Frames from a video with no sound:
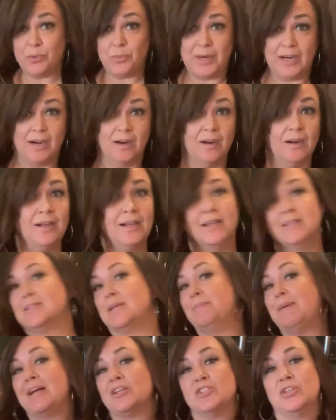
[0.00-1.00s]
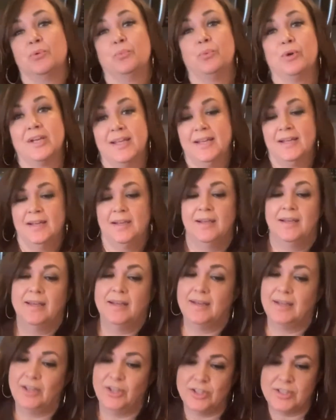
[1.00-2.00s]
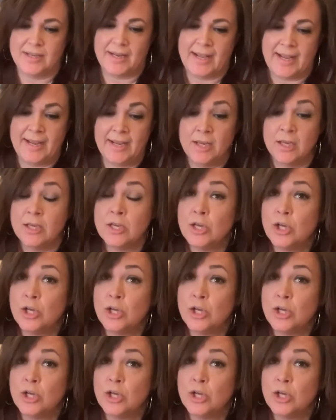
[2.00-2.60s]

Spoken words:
wear because I'm actually working in here today.